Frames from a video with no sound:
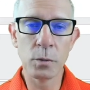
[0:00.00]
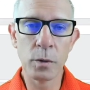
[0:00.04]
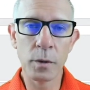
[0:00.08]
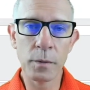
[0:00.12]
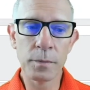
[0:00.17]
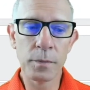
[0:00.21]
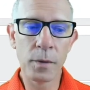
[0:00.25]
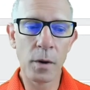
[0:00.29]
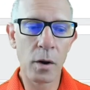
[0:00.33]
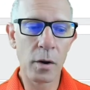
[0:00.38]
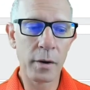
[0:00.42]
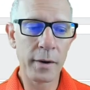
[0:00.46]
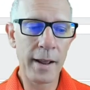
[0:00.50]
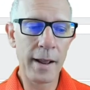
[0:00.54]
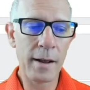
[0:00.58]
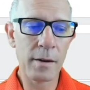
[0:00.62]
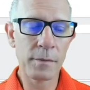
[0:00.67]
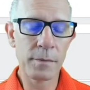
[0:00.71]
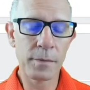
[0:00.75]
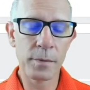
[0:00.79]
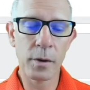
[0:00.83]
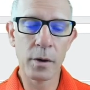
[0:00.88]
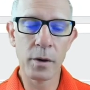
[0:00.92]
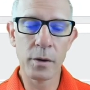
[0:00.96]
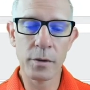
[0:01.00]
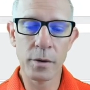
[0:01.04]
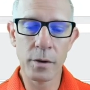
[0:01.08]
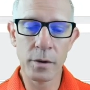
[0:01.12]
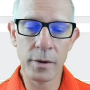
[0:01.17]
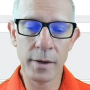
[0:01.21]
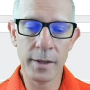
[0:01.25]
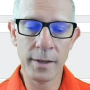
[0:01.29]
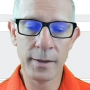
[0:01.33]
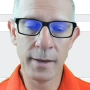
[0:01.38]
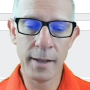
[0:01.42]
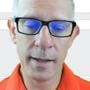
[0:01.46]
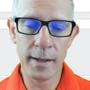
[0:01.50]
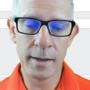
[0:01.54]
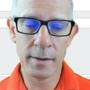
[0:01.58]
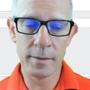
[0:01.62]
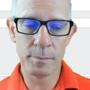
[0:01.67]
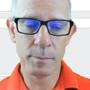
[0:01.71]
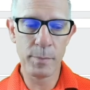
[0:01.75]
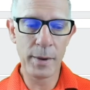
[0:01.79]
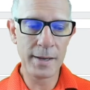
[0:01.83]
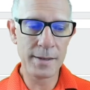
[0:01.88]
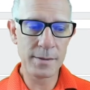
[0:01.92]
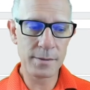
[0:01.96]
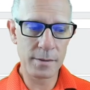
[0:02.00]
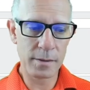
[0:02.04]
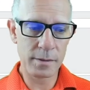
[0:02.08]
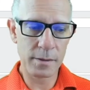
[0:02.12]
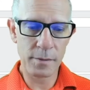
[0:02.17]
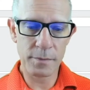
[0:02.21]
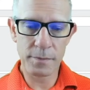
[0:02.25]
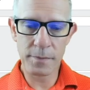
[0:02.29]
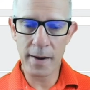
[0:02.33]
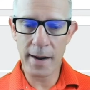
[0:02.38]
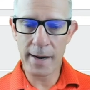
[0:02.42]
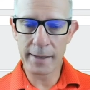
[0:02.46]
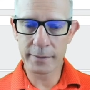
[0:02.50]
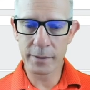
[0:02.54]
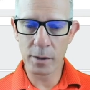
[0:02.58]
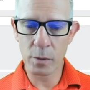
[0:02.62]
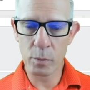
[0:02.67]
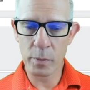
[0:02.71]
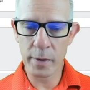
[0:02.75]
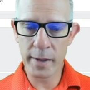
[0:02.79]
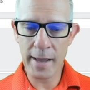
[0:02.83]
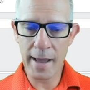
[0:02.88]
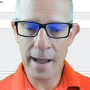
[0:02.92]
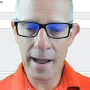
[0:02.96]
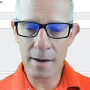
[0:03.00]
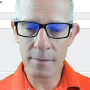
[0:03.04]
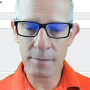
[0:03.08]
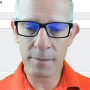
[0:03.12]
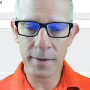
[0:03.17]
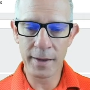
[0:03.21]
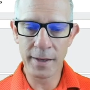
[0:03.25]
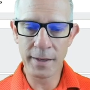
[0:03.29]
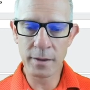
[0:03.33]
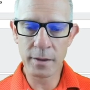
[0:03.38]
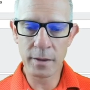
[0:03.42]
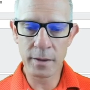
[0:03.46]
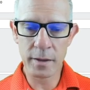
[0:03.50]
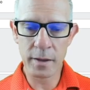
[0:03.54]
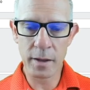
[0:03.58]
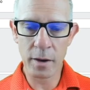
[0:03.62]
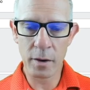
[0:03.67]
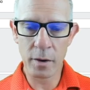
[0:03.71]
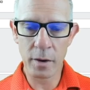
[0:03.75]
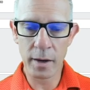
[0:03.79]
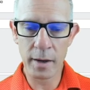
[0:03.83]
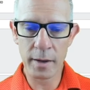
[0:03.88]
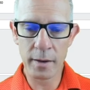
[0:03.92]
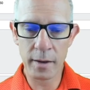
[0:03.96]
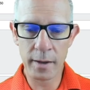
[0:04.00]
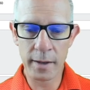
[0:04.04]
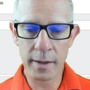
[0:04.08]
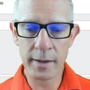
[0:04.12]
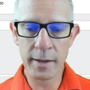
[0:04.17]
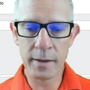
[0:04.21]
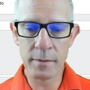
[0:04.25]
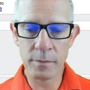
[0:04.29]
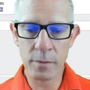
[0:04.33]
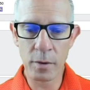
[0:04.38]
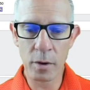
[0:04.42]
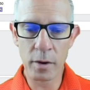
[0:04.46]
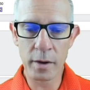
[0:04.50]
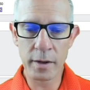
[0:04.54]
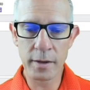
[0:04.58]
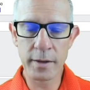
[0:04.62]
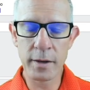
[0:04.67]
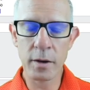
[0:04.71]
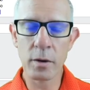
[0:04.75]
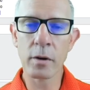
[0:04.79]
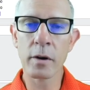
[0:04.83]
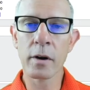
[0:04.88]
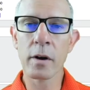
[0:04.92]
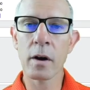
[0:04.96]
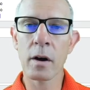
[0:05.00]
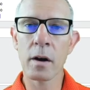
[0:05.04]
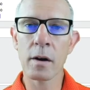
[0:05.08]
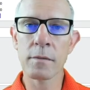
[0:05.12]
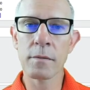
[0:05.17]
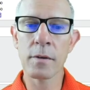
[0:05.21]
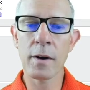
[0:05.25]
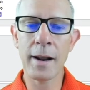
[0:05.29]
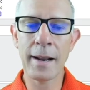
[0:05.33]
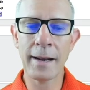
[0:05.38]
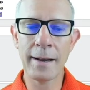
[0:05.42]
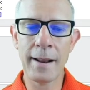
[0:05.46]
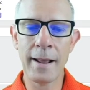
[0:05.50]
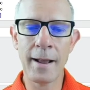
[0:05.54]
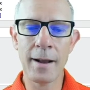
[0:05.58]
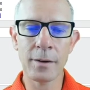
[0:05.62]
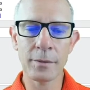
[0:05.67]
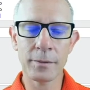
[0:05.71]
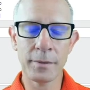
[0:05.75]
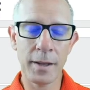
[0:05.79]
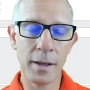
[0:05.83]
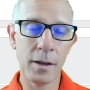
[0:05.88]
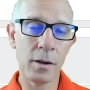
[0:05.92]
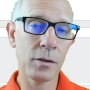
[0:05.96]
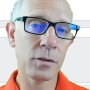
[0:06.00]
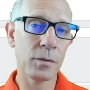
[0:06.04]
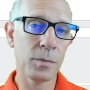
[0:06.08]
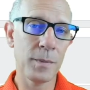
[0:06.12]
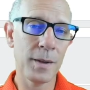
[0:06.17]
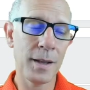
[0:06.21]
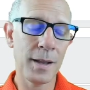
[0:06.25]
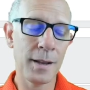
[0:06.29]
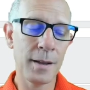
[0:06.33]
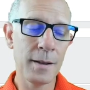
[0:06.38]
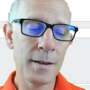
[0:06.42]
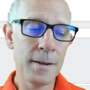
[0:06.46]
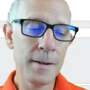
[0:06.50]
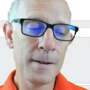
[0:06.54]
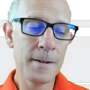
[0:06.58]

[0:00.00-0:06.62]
fall down further, and based on the fact that we have an inverted yield curve right now tells me